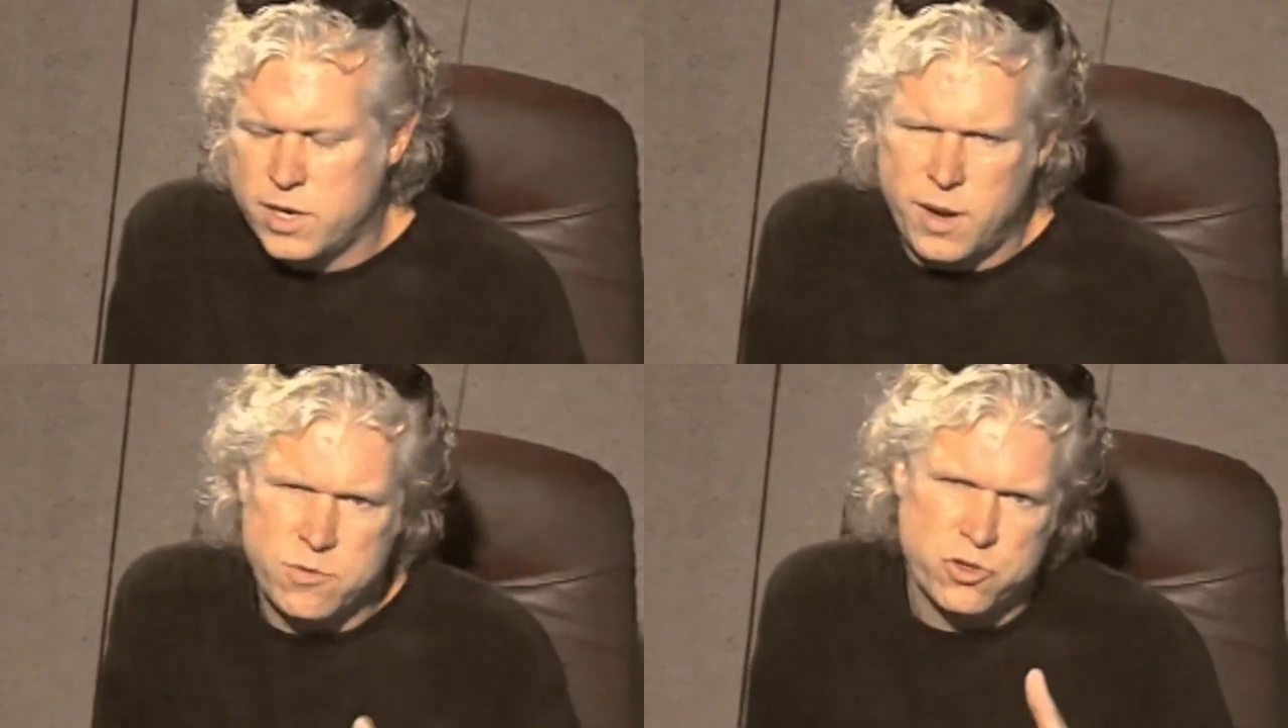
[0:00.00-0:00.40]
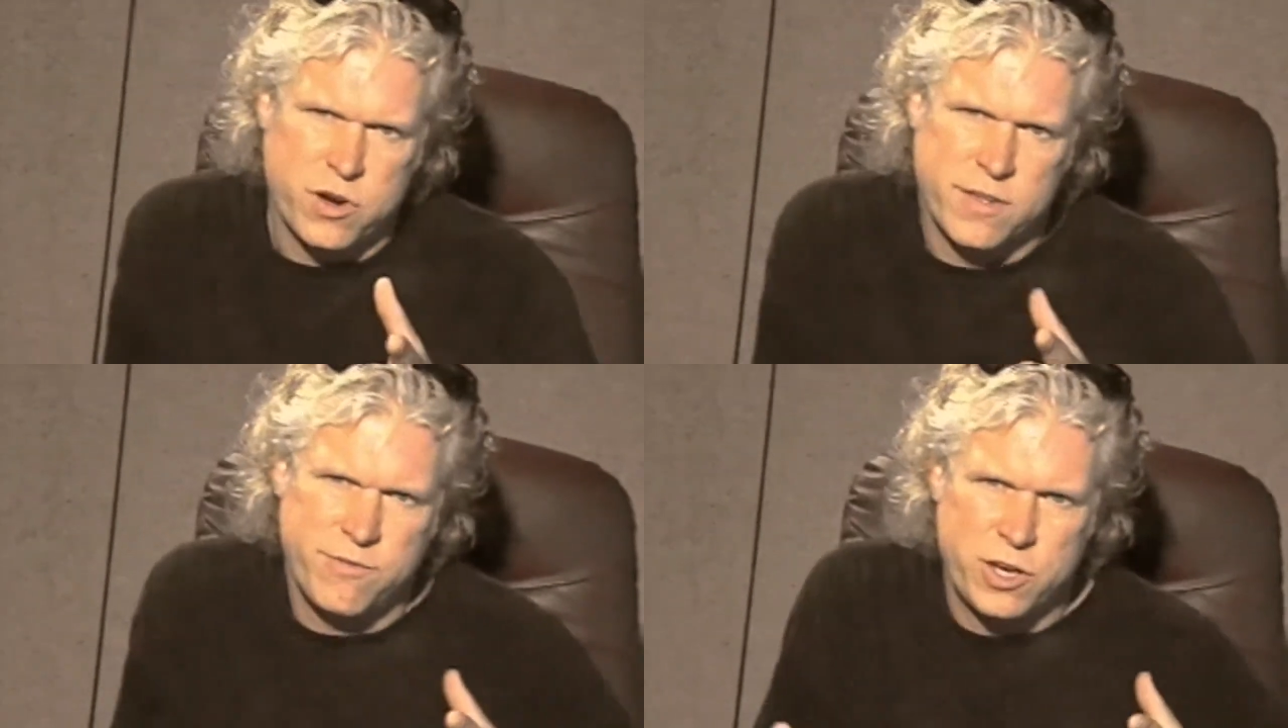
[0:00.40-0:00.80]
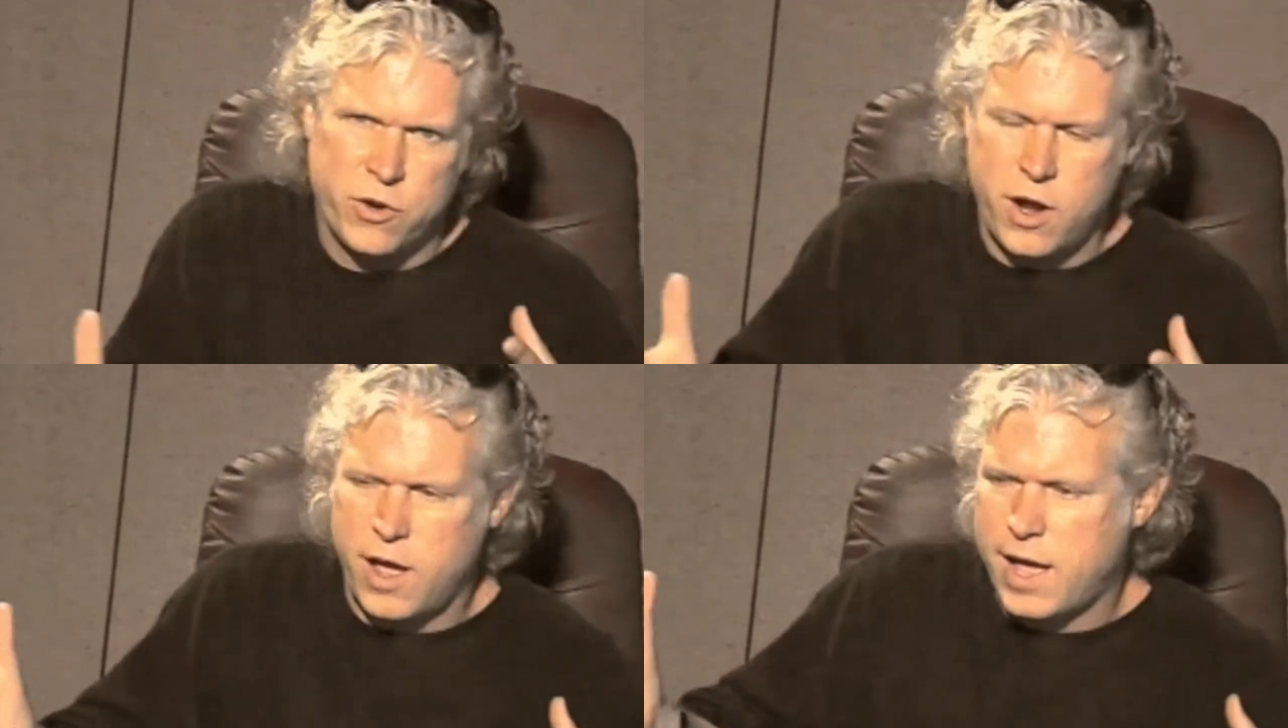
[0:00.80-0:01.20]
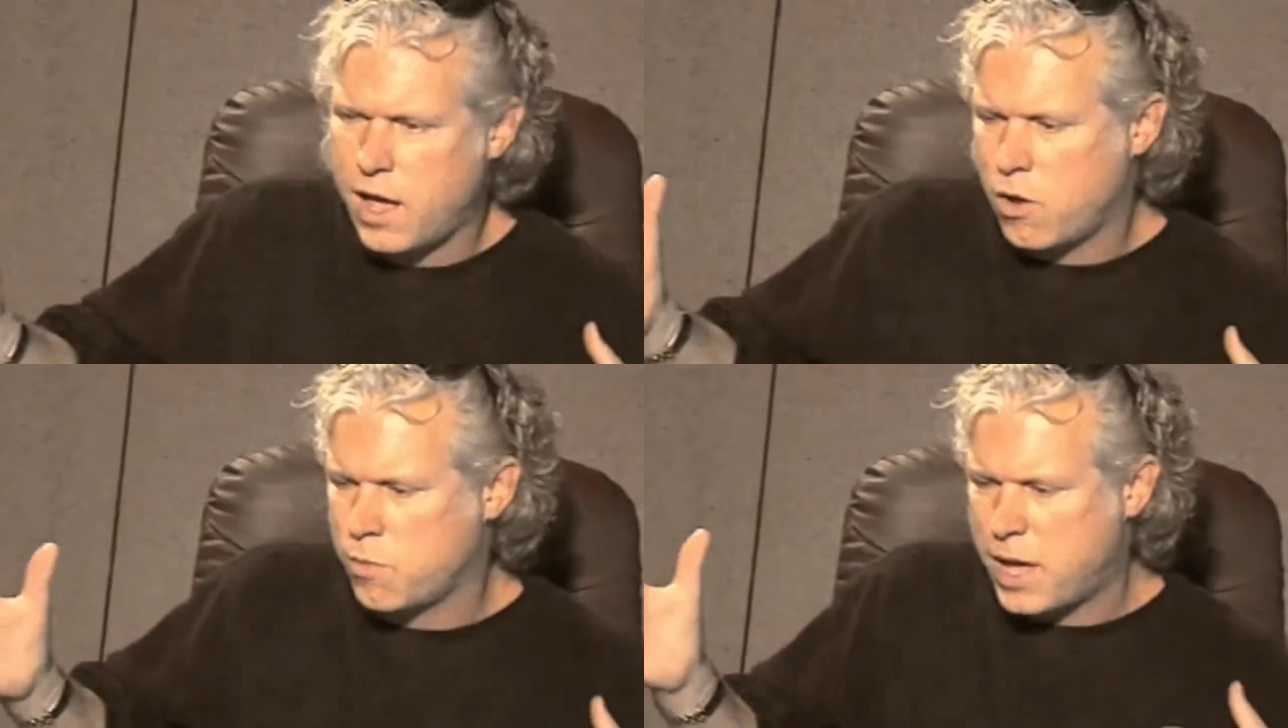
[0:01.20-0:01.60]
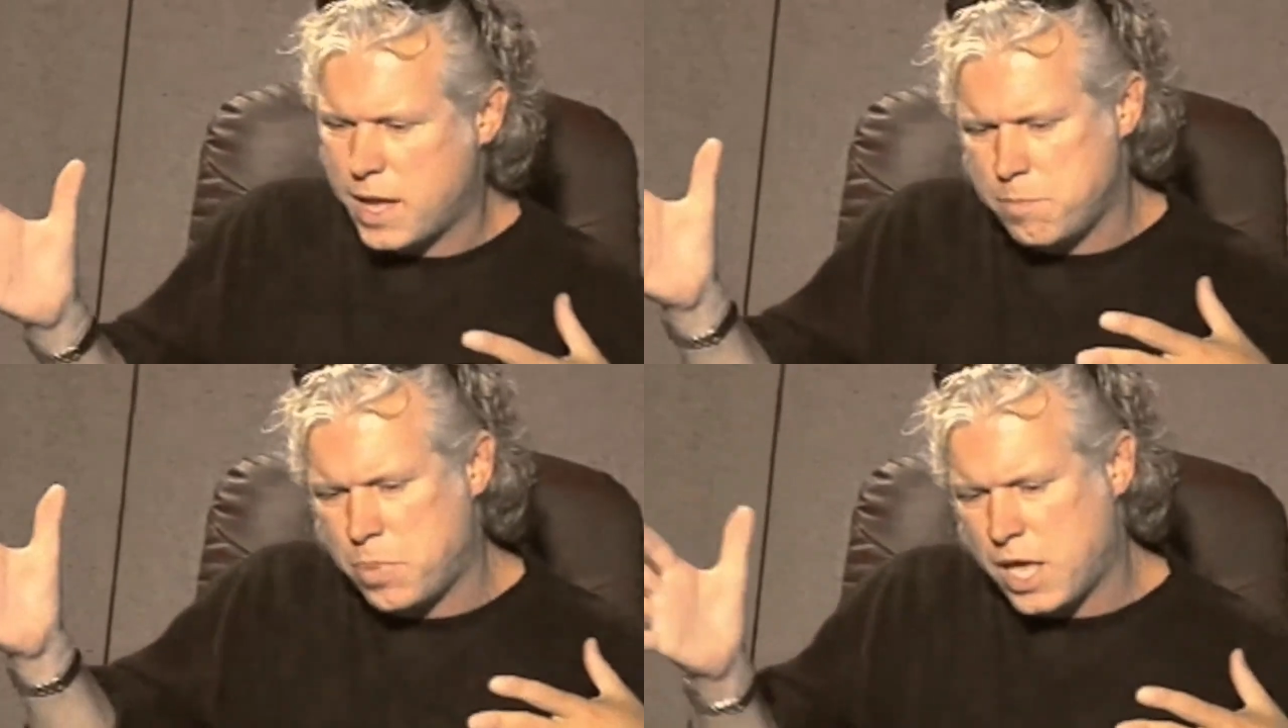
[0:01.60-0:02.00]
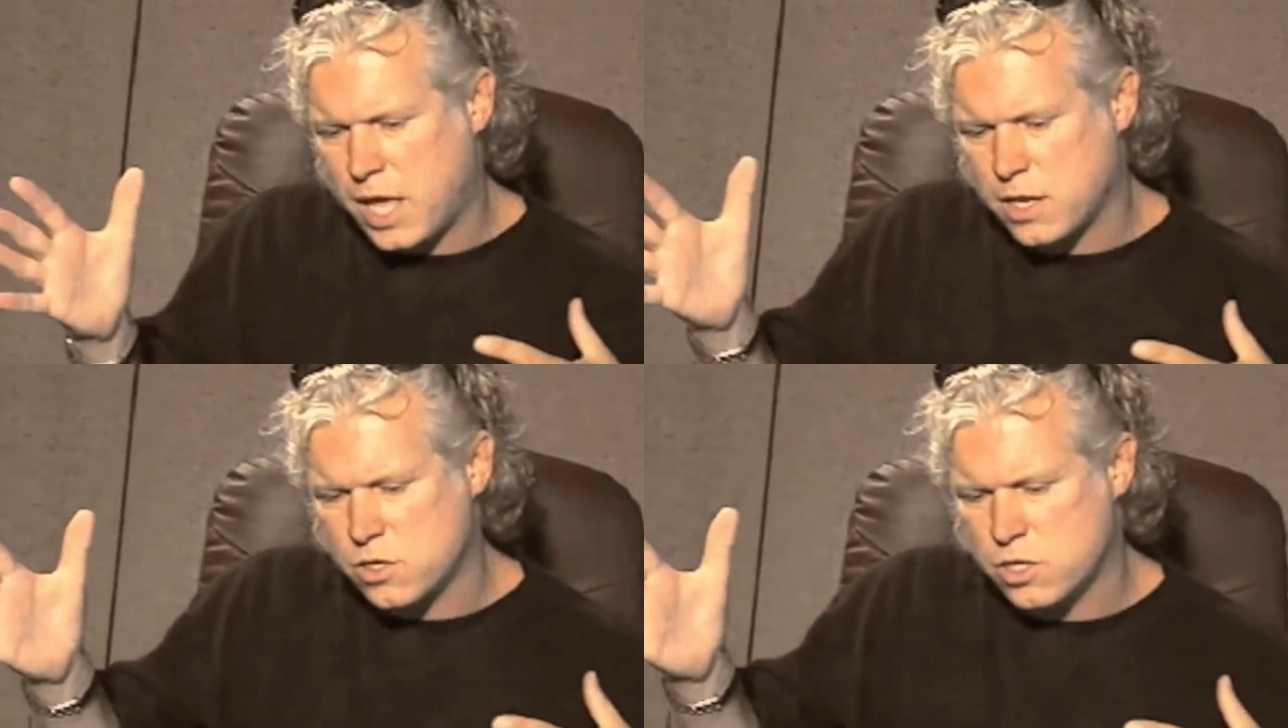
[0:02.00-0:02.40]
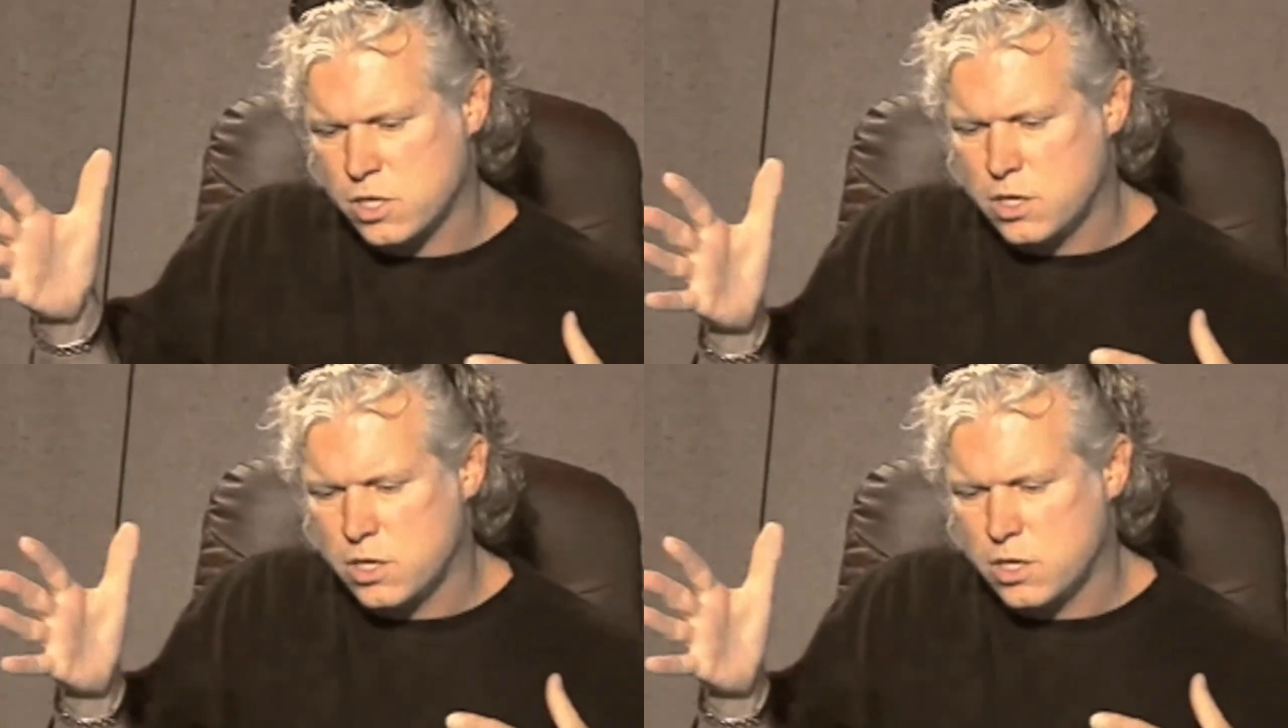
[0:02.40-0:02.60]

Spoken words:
and I was trying to figure out how my band,